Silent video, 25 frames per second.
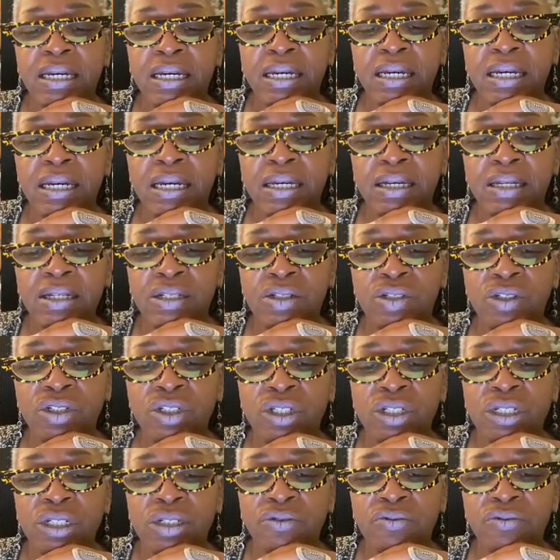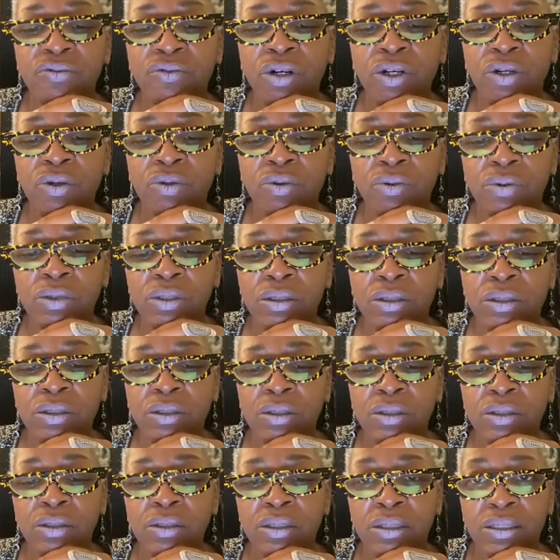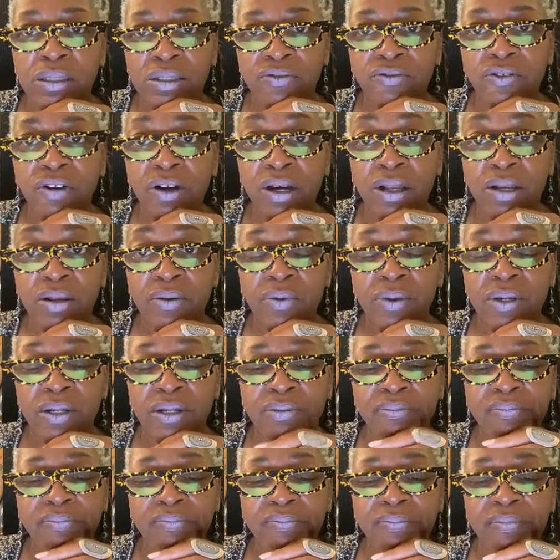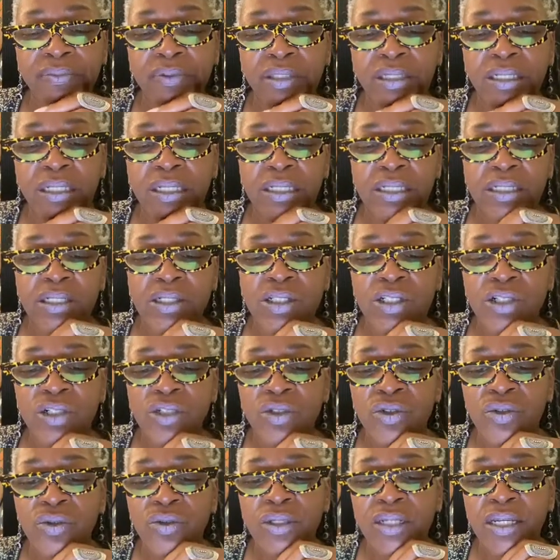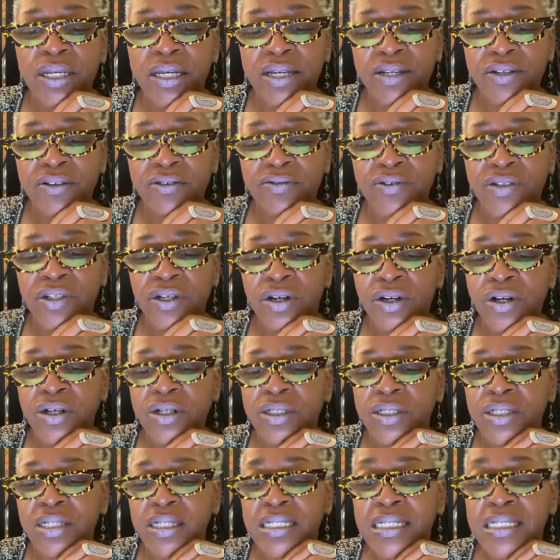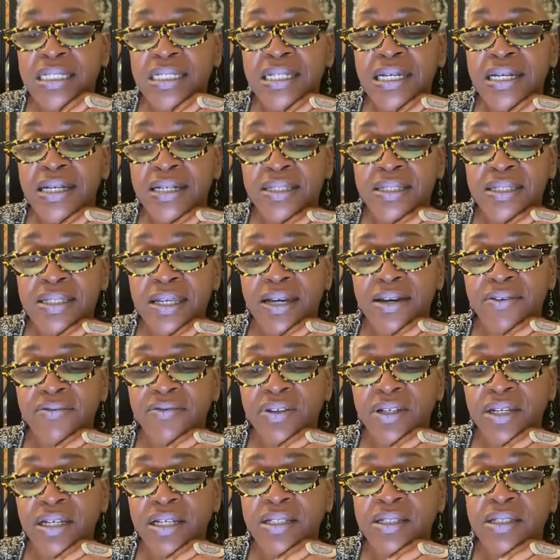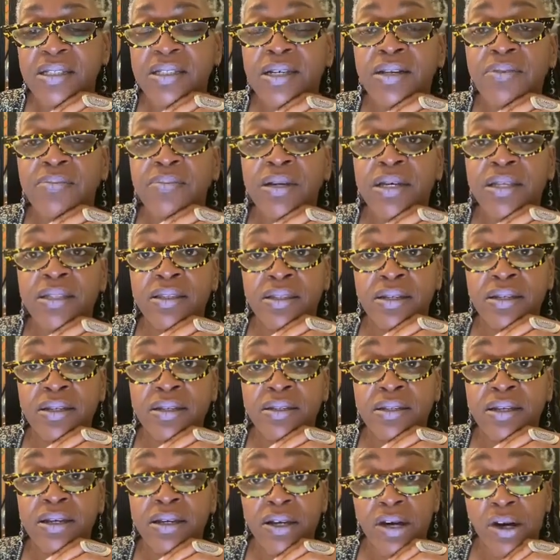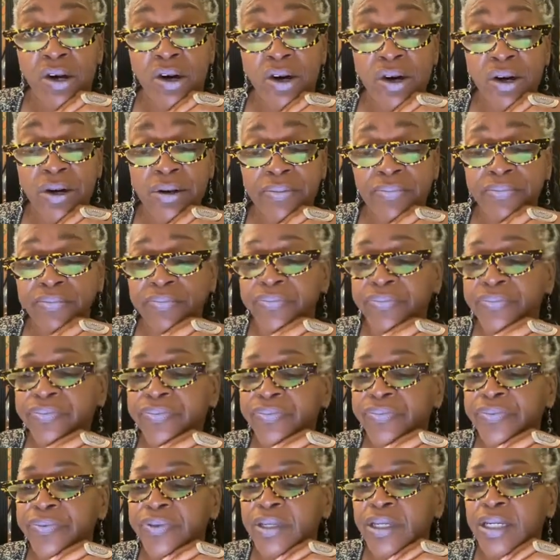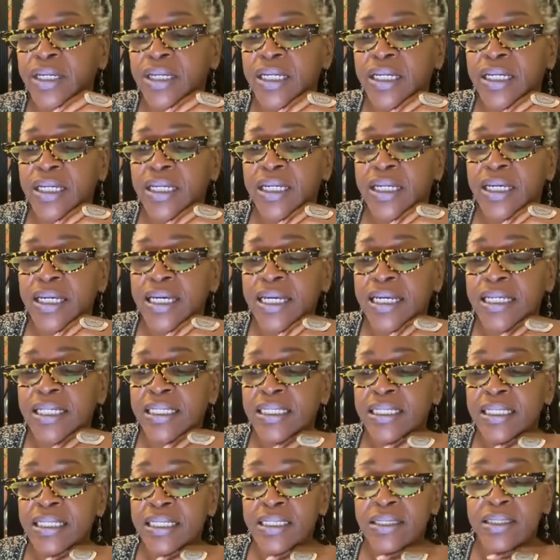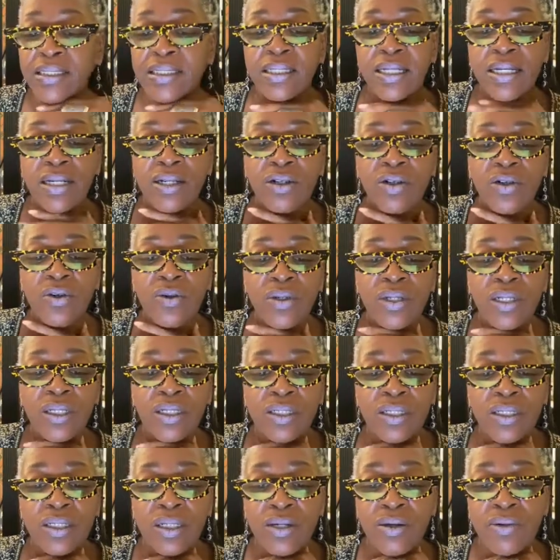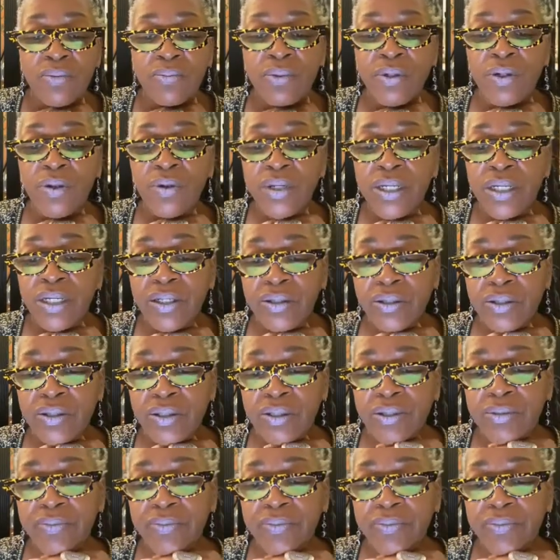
and she wrote the following: digital natives aren't as tech savvy as they may think they are, at least not according to their employers.